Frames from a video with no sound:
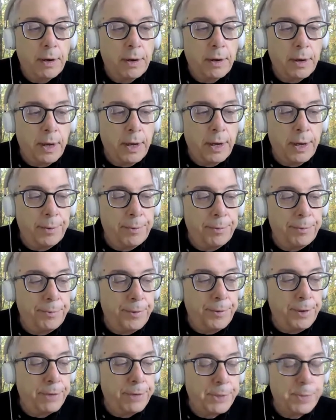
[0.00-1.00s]
uh,
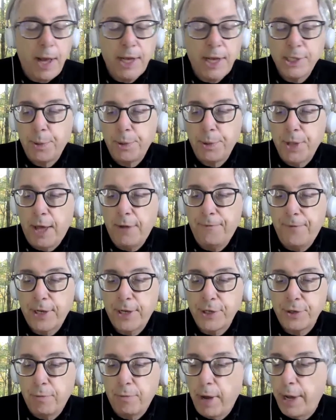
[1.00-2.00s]
a responsible
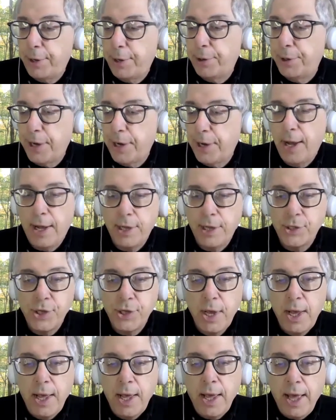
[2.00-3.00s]
nonfiction writer does.
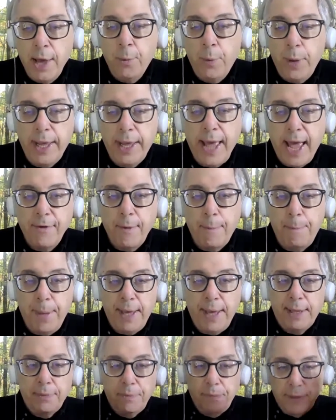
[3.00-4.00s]
And we gave a
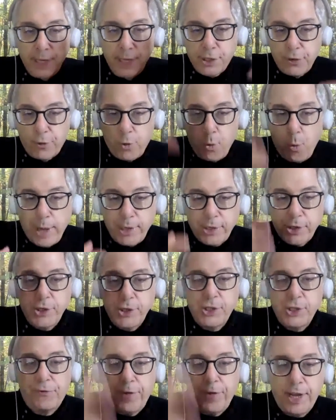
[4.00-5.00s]
big list of
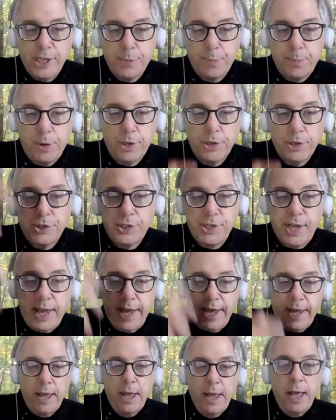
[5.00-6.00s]
questions to Facebook
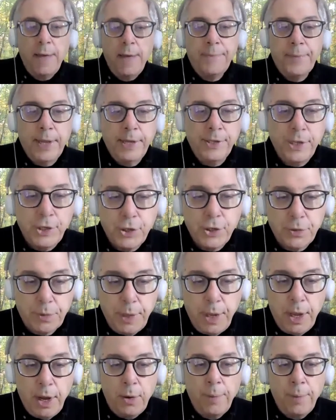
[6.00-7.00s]
saying, is this,
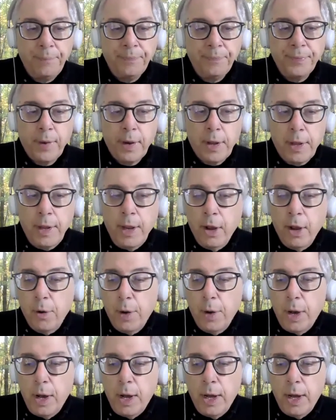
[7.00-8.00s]
you know, you know,
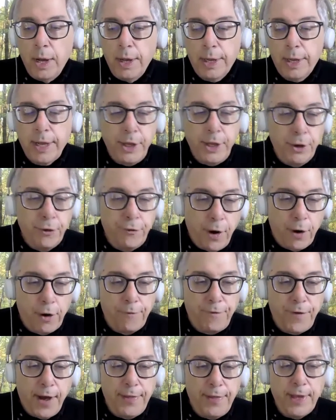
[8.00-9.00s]
uh, can you
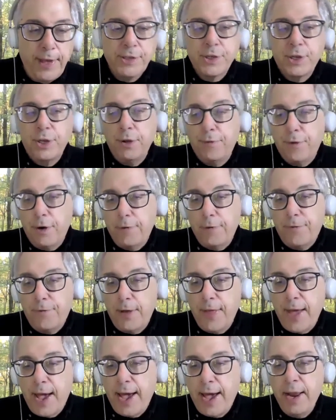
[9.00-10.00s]
verify this? Can you verify
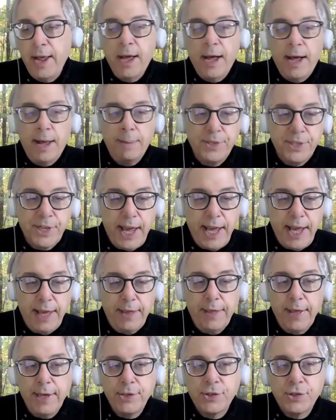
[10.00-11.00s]
that? I'm saying
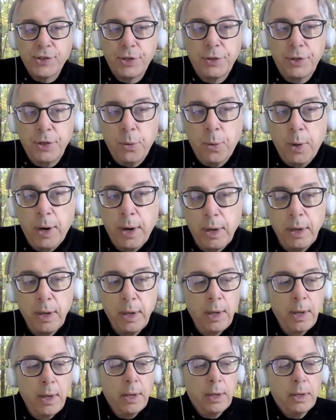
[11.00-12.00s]
this. Do you want
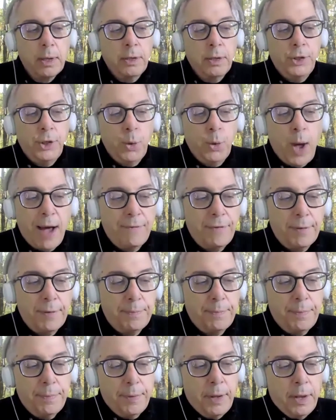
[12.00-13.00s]
to, do you have a,
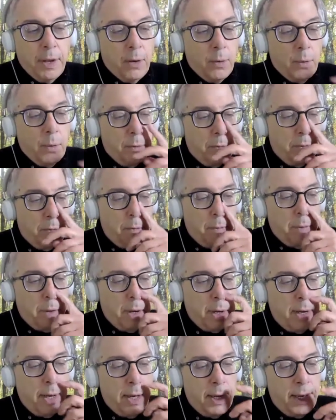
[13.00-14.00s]
you know,
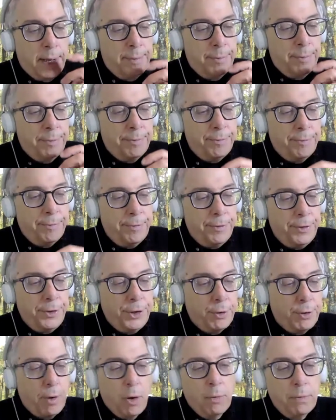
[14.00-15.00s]
uh,
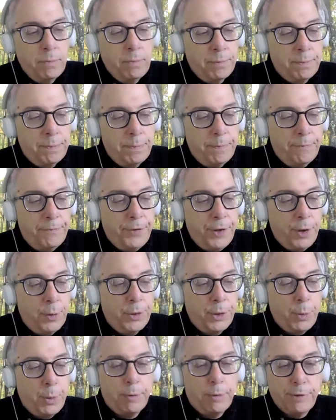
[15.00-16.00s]
your own view? Do
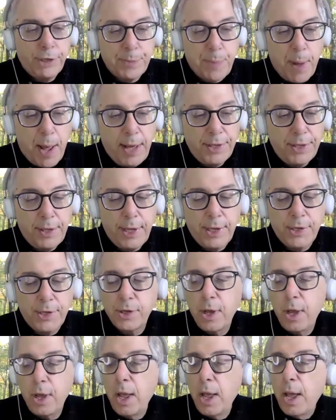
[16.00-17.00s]
you want to respond to this?
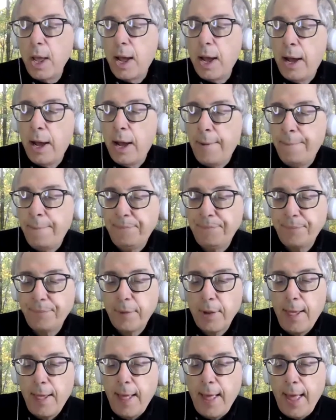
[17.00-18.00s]
Um,
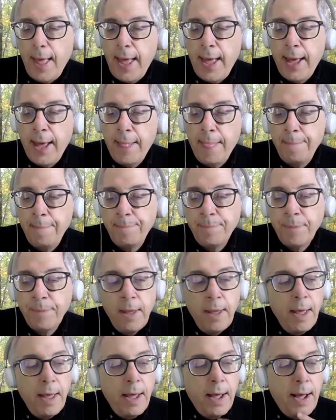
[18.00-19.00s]
and
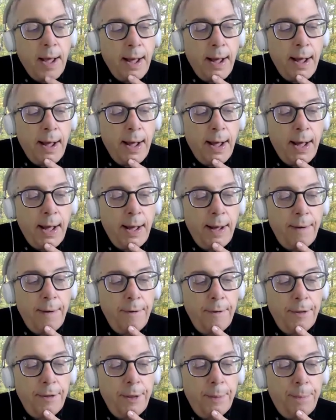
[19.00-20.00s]
uh,
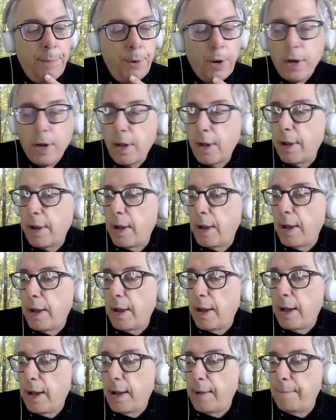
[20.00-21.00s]
the book,
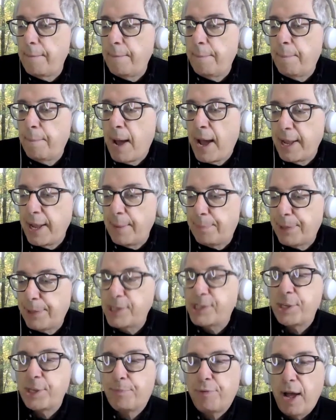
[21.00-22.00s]
my
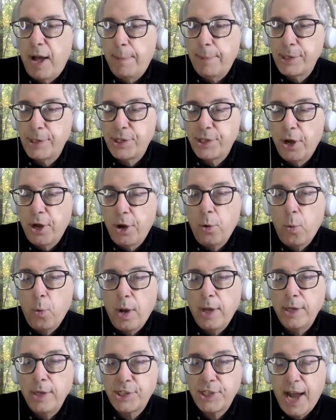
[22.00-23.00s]
implicit promise, though,
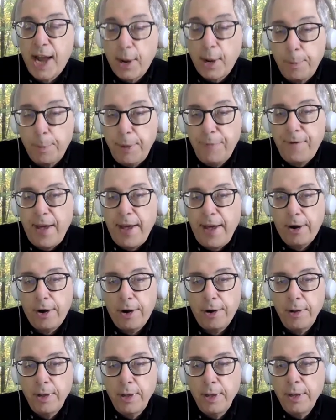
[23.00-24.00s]
was that I would be fair.
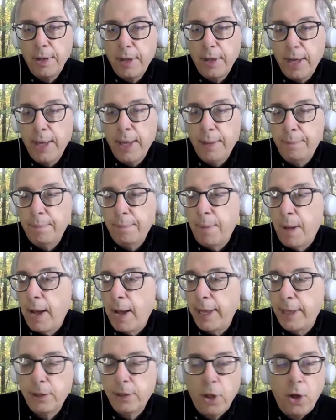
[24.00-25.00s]
And my
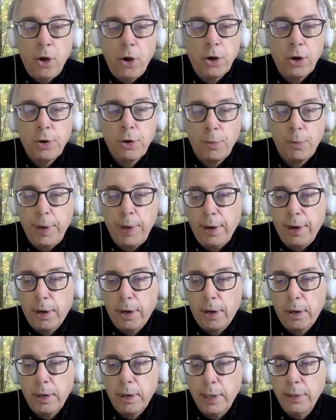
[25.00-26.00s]
long
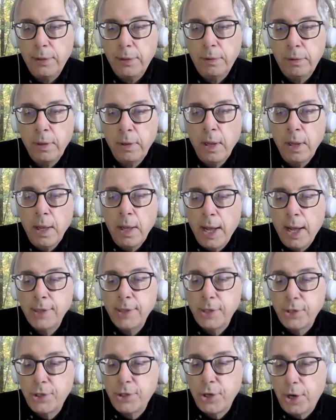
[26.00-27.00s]
career in, as
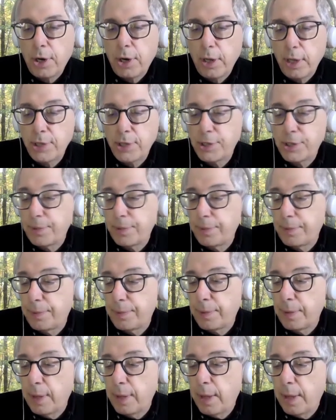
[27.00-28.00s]
a journalist,
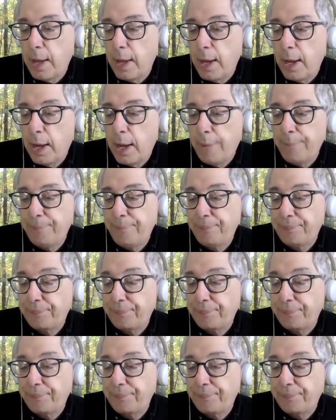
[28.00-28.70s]
um,